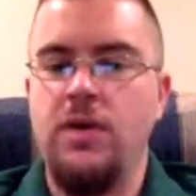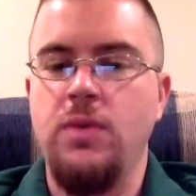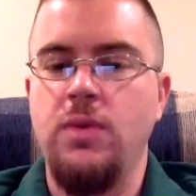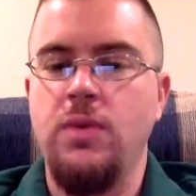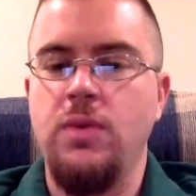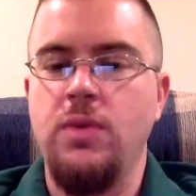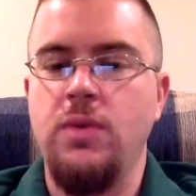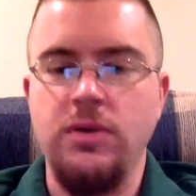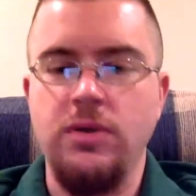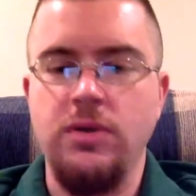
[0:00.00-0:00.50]

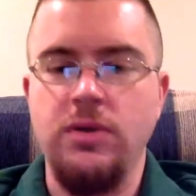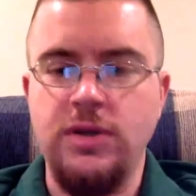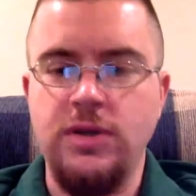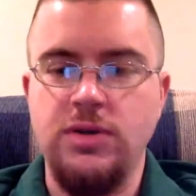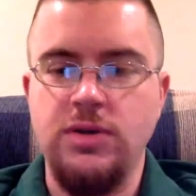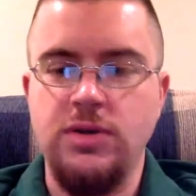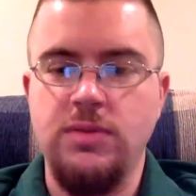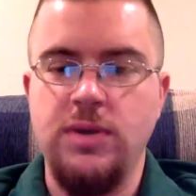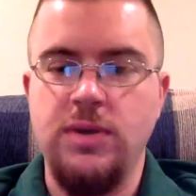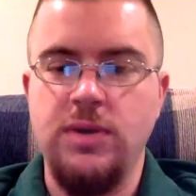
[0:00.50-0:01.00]
one other
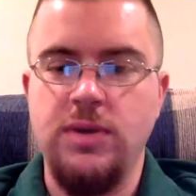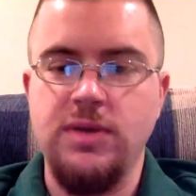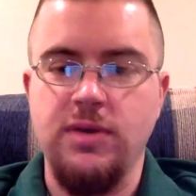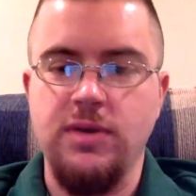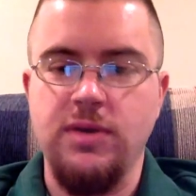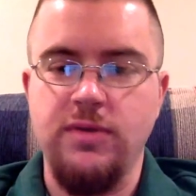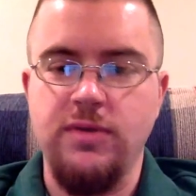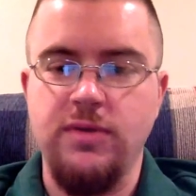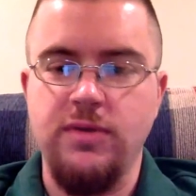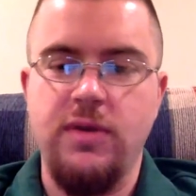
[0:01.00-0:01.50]
teacher
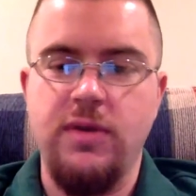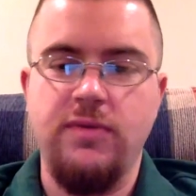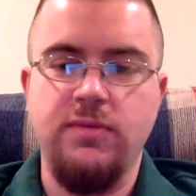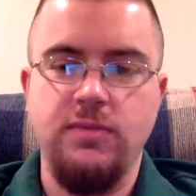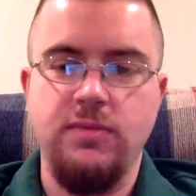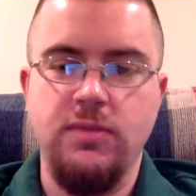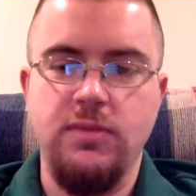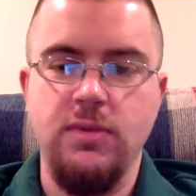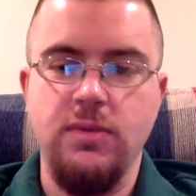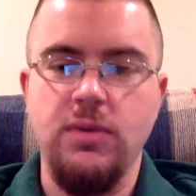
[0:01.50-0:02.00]
myself, so I have
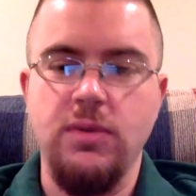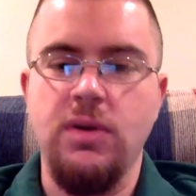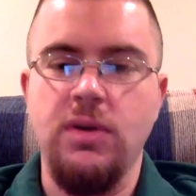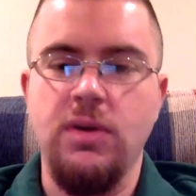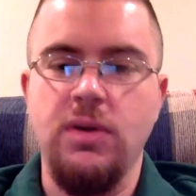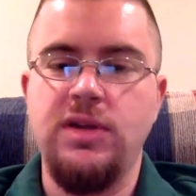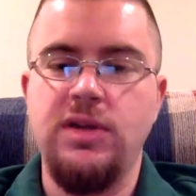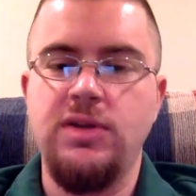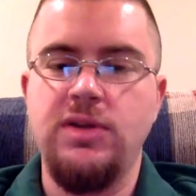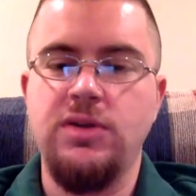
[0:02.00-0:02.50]

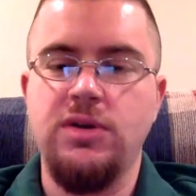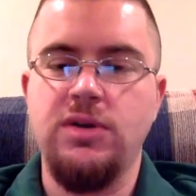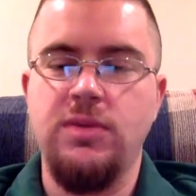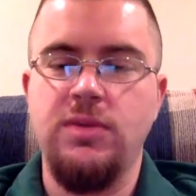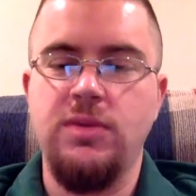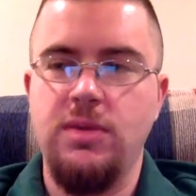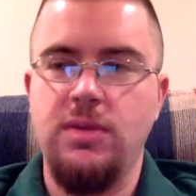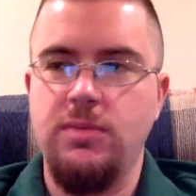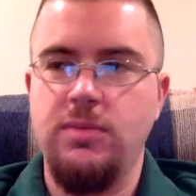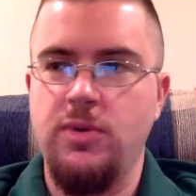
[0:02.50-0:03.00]
a teacher under
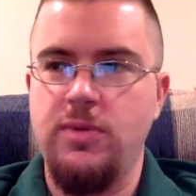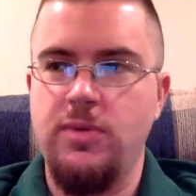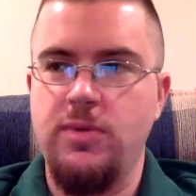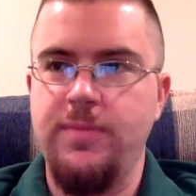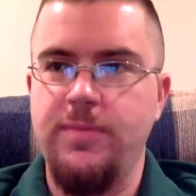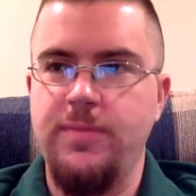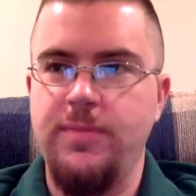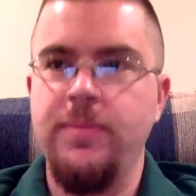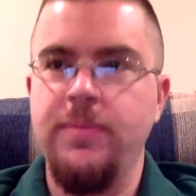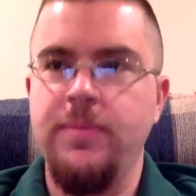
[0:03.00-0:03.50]
my
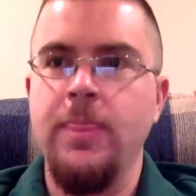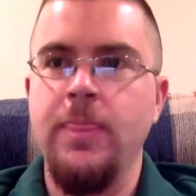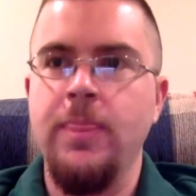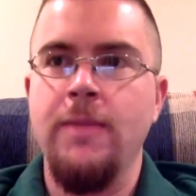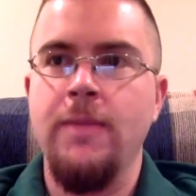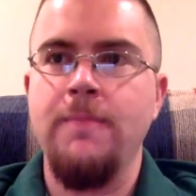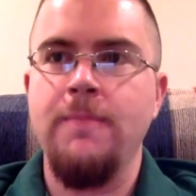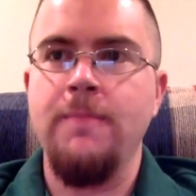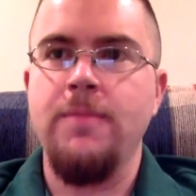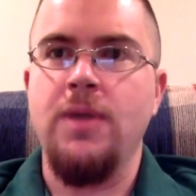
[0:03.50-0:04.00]
employment.
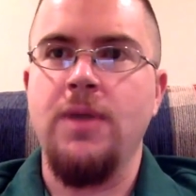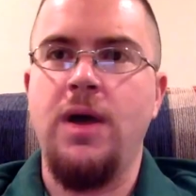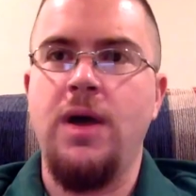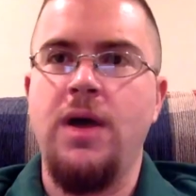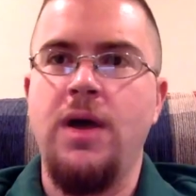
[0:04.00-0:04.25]
I